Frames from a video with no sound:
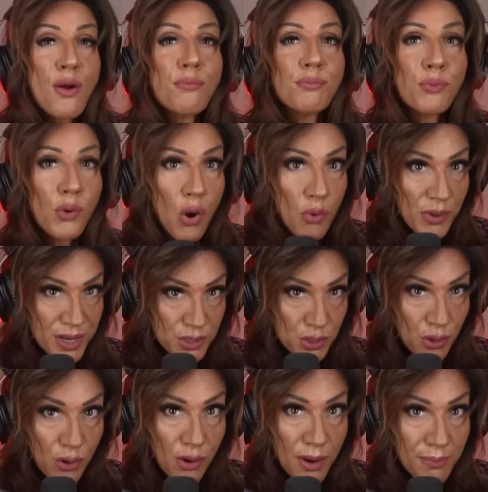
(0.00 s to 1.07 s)
broke into
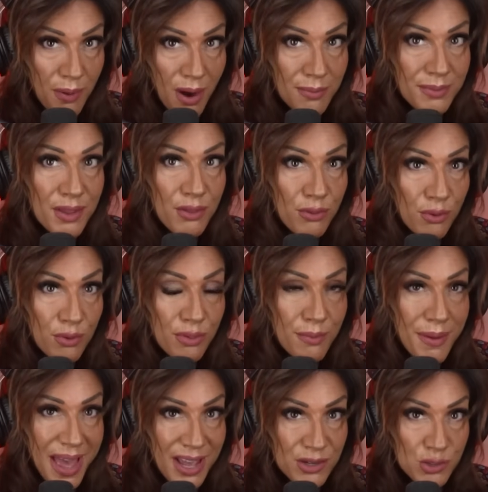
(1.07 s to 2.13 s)
her apartment through the
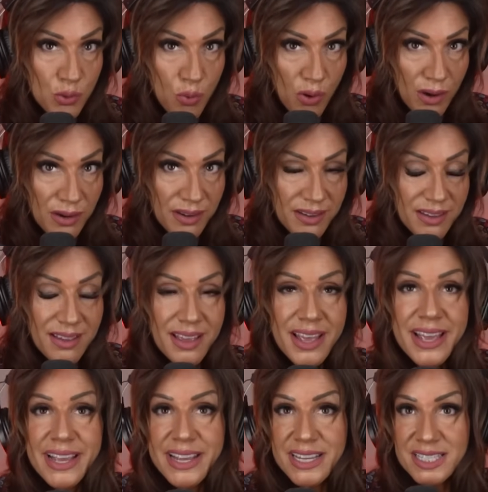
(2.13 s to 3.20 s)
back door.
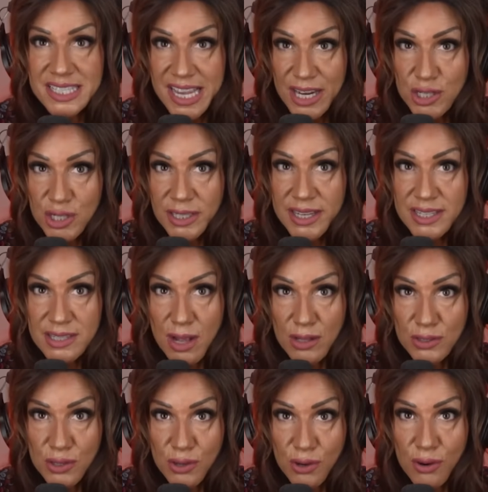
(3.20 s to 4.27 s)
He sexually
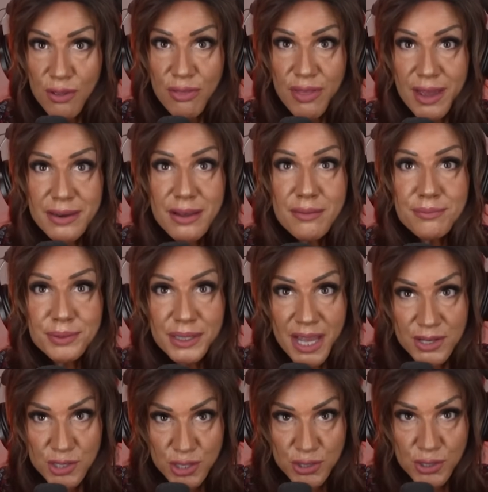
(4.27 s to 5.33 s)
assaulted her, then
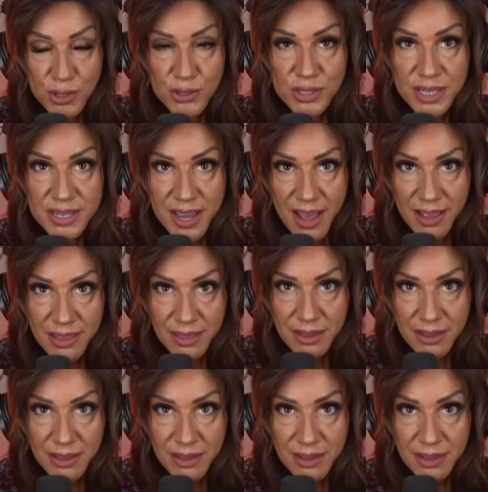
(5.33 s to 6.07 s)
bludgeoned her to death.